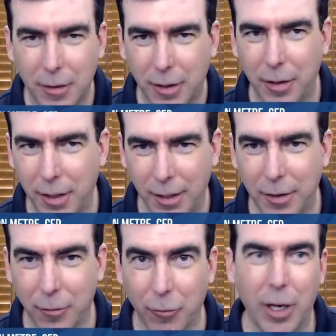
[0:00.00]
uh, in
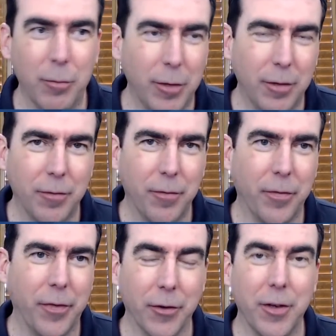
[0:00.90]
the realm of
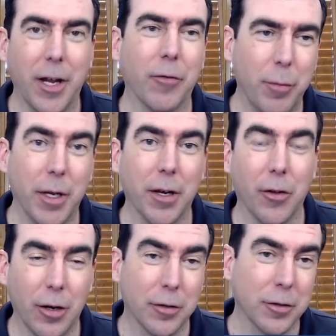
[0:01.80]
there's never been a
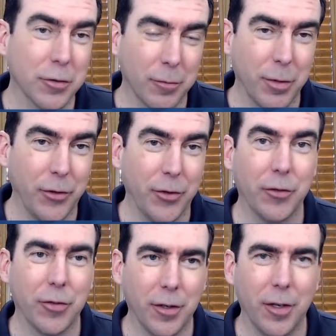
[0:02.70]
larger short
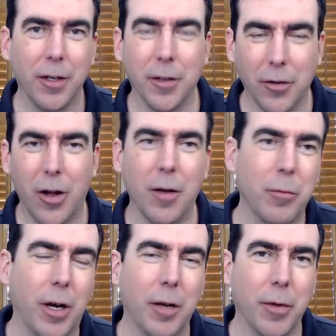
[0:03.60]
position in the
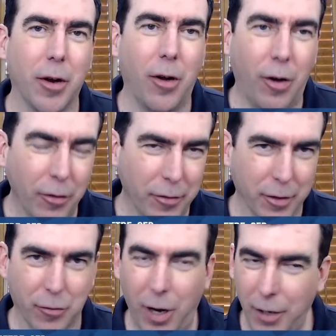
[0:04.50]
long bond, but all the,
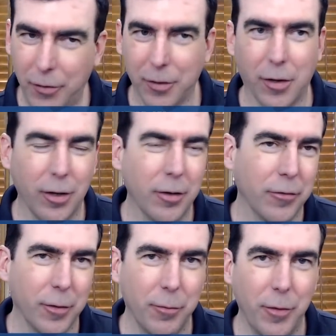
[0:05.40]
across the
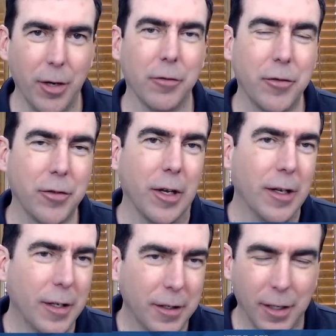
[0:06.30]
curve from notes
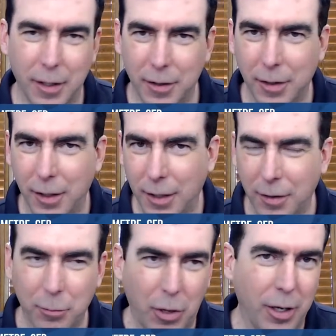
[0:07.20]
uh,
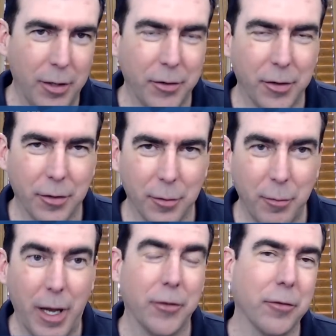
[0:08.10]
into bonds, there's a
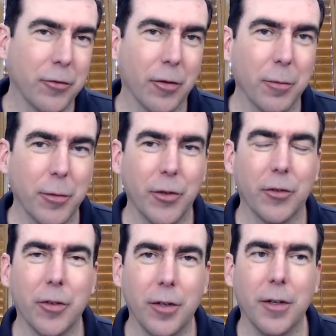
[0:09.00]
massive short
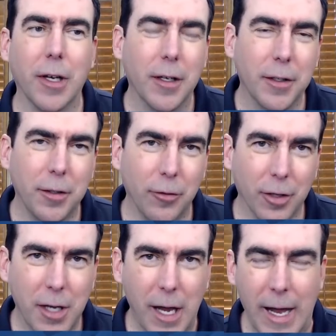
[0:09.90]
position. You
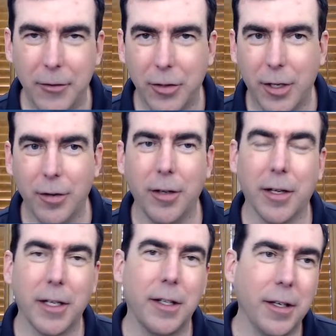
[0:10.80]
look at securities
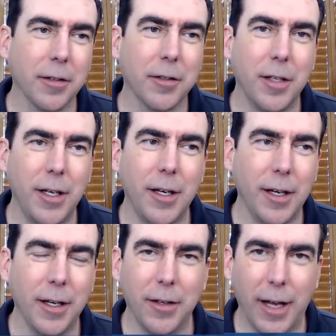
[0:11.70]
like
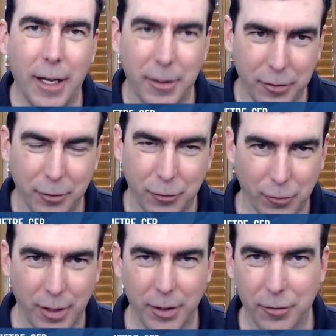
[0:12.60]
TLT, it has the
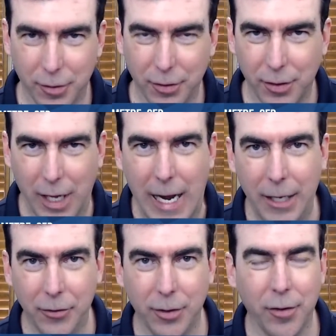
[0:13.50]
short interest is the
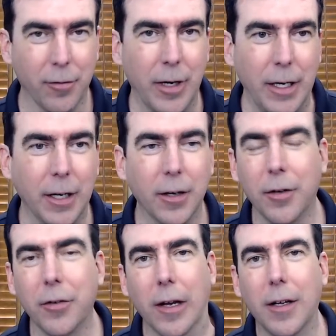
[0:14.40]
highest in three years.